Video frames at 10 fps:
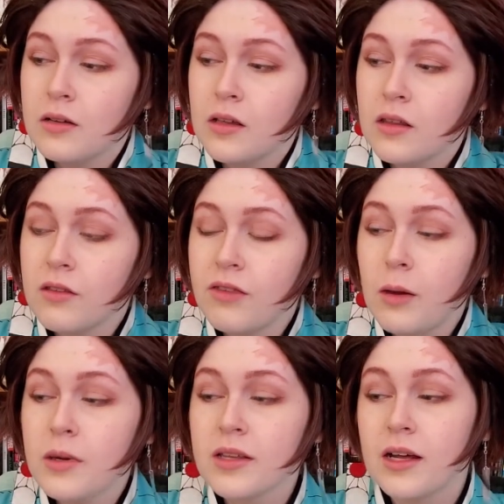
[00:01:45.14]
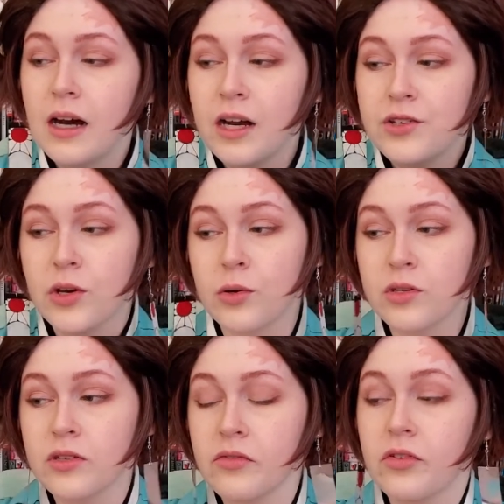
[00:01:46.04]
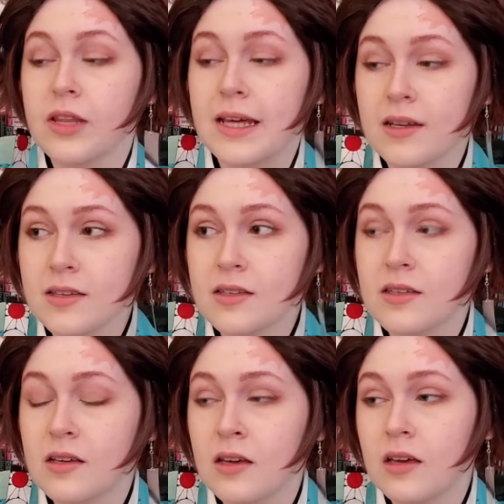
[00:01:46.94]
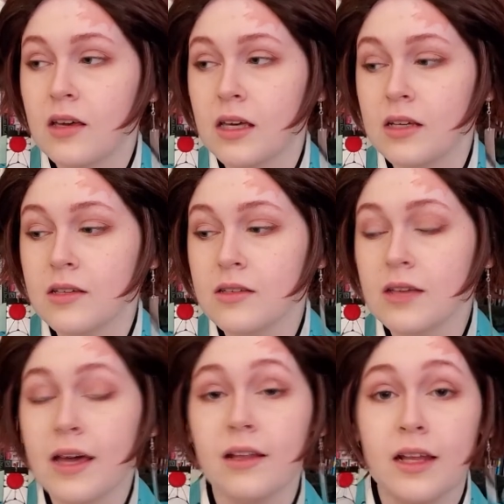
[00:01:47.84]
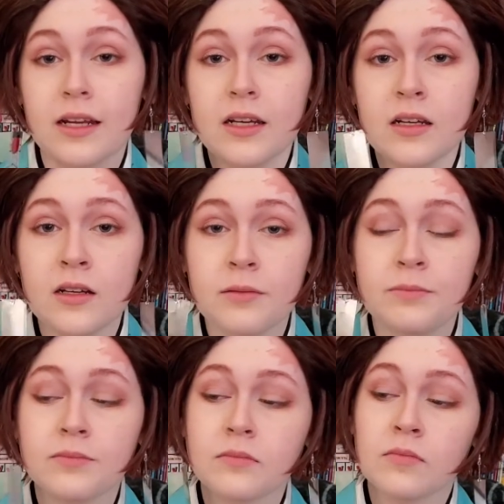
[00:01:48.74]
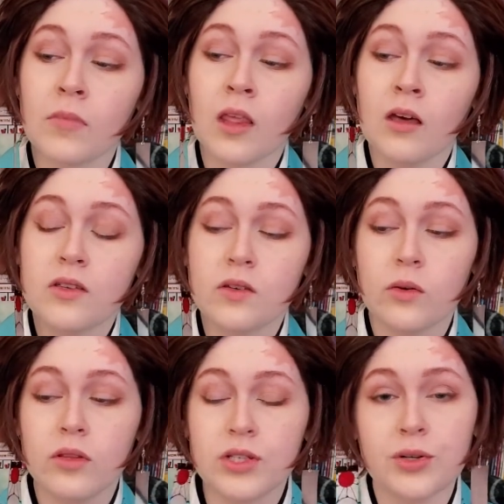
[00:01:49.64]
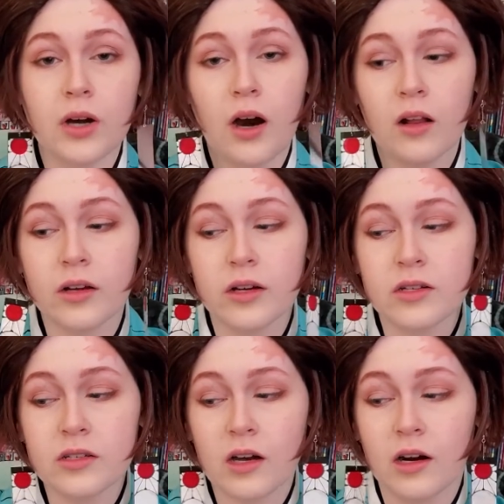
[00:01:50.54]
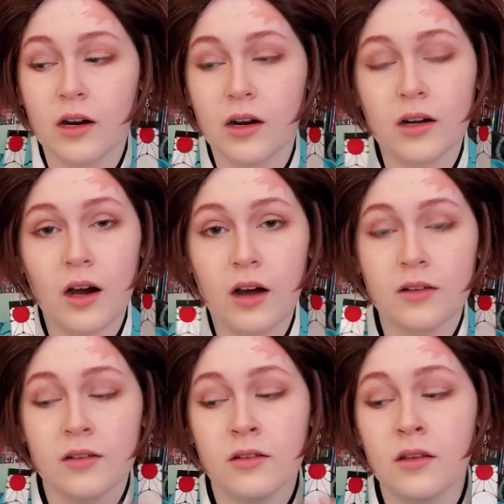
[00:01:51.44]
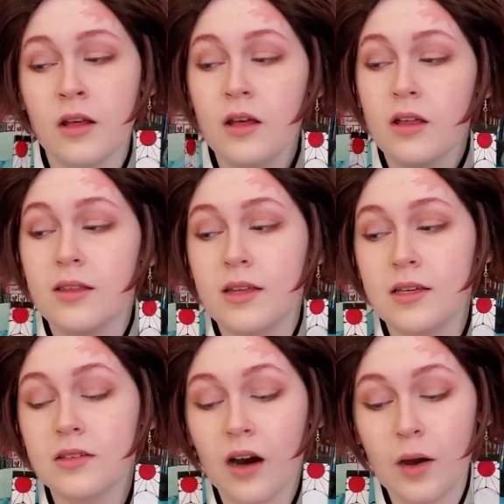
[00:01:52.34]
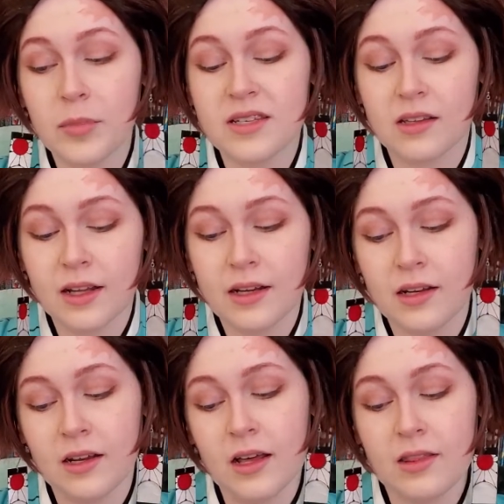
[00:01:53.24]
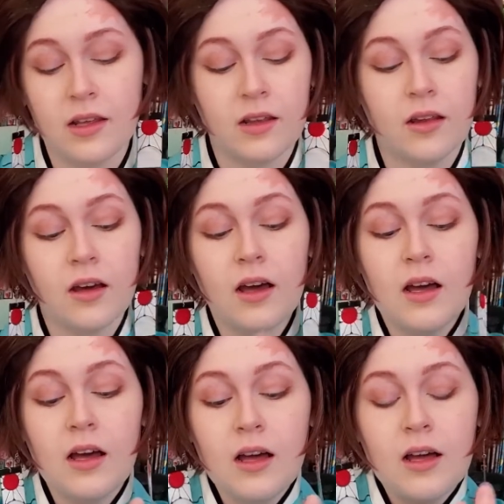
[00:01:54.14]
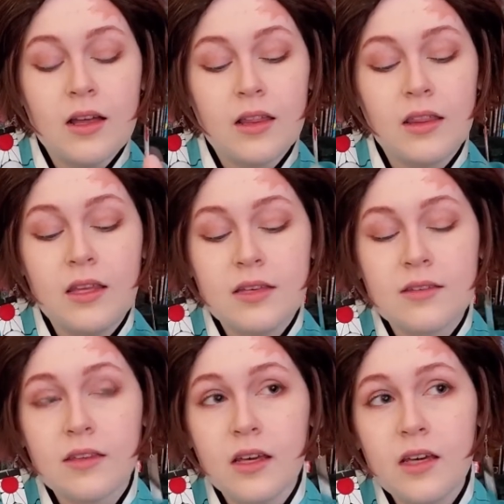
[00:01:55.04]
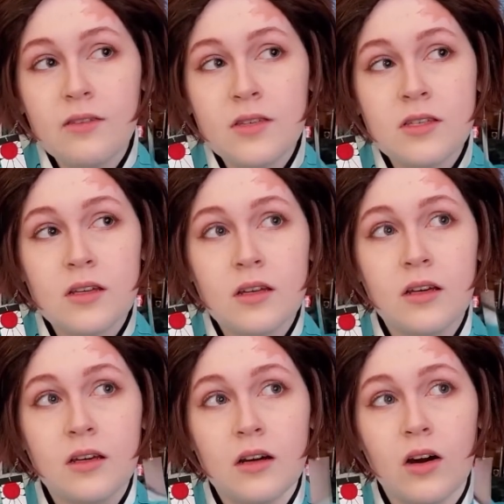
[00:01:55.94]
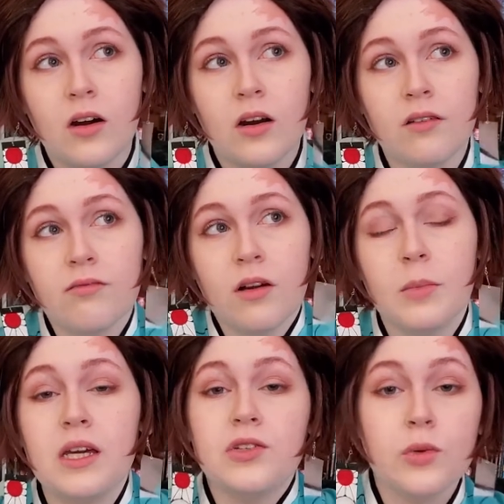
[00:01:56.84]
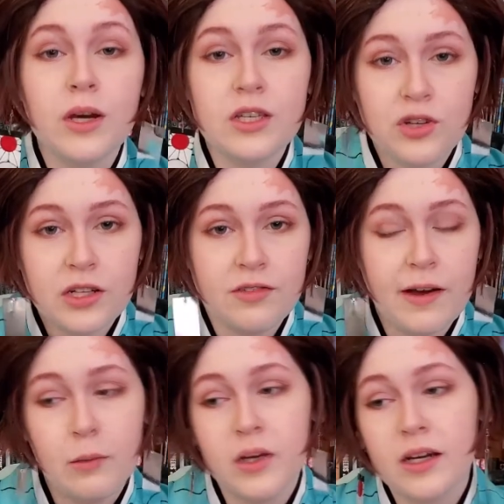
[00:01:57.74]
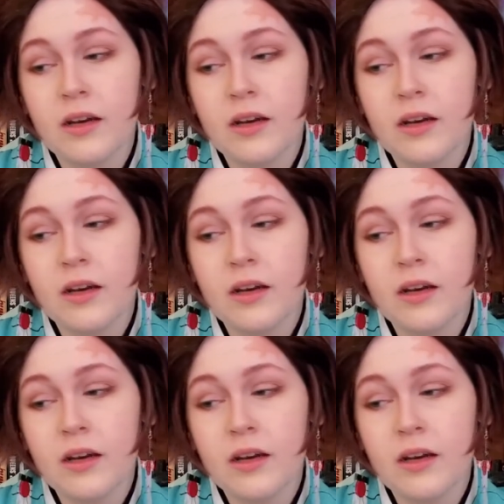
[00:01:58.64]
The fabric that I chose for this is a linen. So the two collars are cotton, the top is linen, and then the sleeves are from a two-way stretch fabric